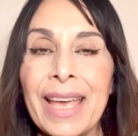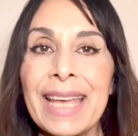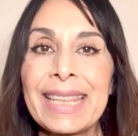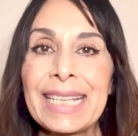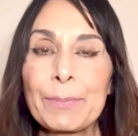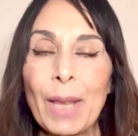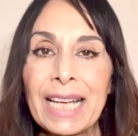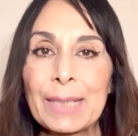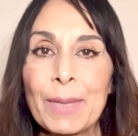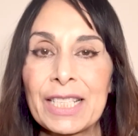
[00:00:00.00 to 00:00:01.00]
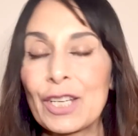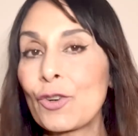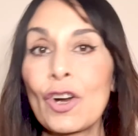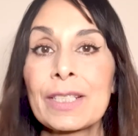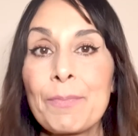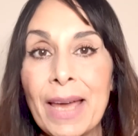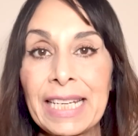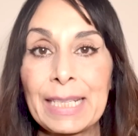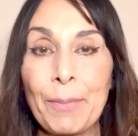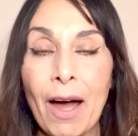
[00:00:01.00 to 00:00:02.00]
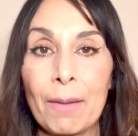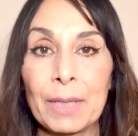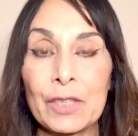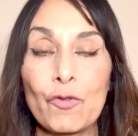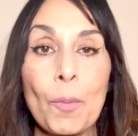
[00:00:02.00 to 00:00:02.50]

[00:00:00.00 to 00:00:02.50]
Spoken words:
These placements across many departments,